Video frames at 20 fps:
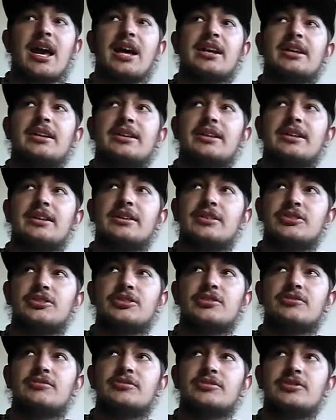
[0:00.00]
any
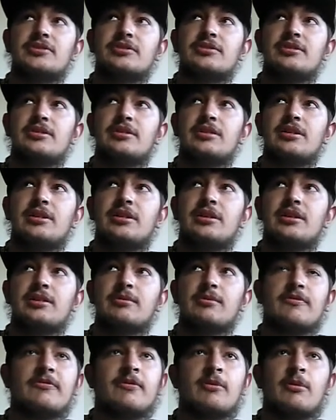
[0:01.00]
issues
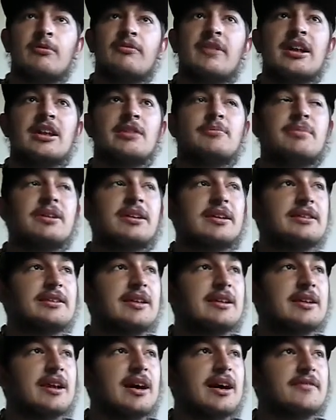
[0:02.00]
with anybody
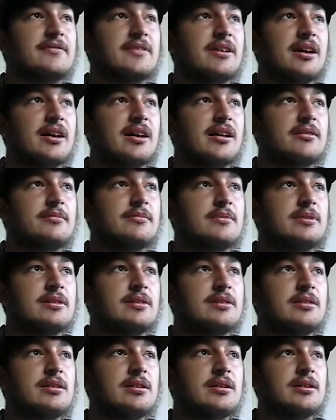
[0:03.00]
that I've
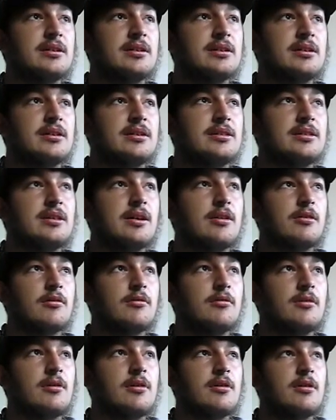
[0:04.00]
you
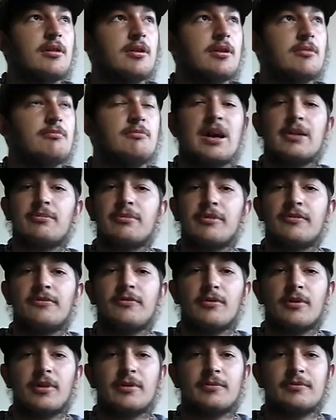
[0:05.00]
know, met
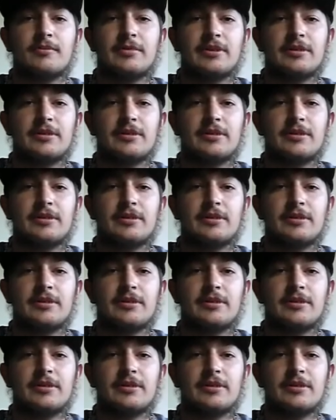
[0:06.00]
before.